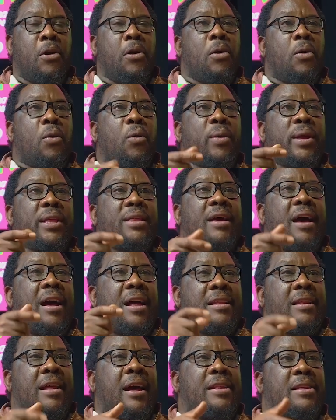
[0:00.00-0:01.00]
with
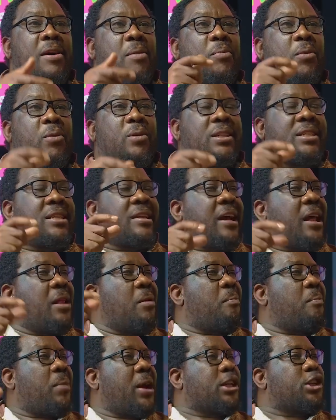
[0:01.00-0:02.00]
another
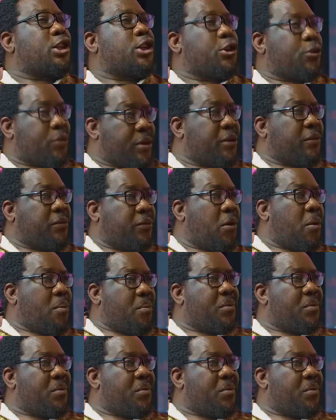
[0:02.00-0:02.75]
political party uniform.